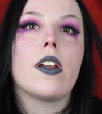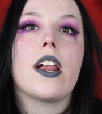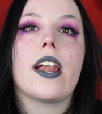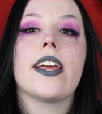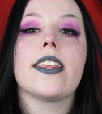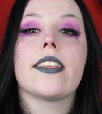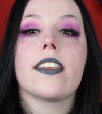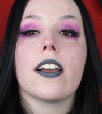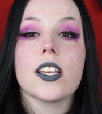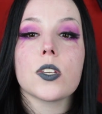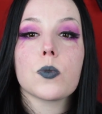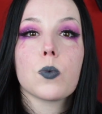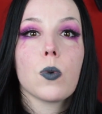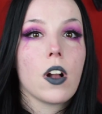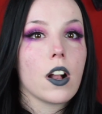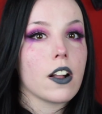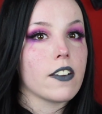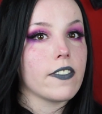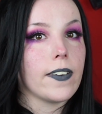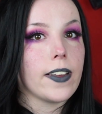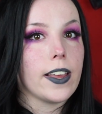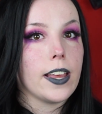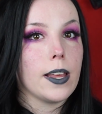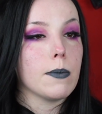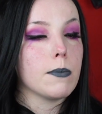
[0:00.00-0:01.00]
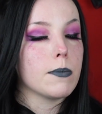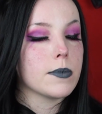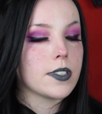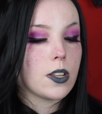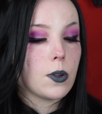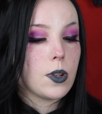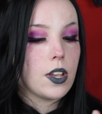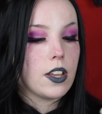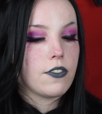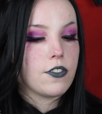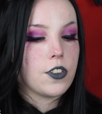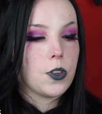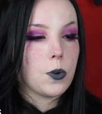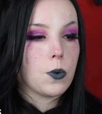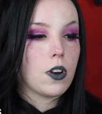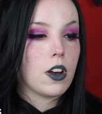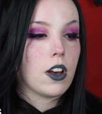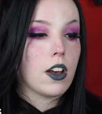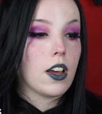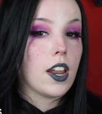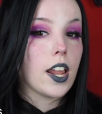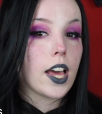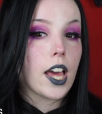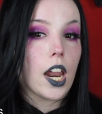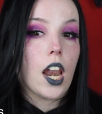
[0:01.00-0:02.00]
and it does work for him. So if you
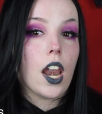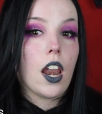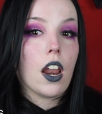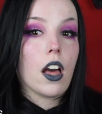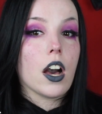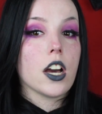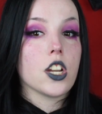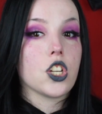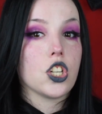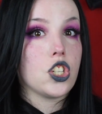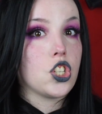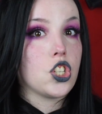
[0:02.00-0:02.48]
are like a larger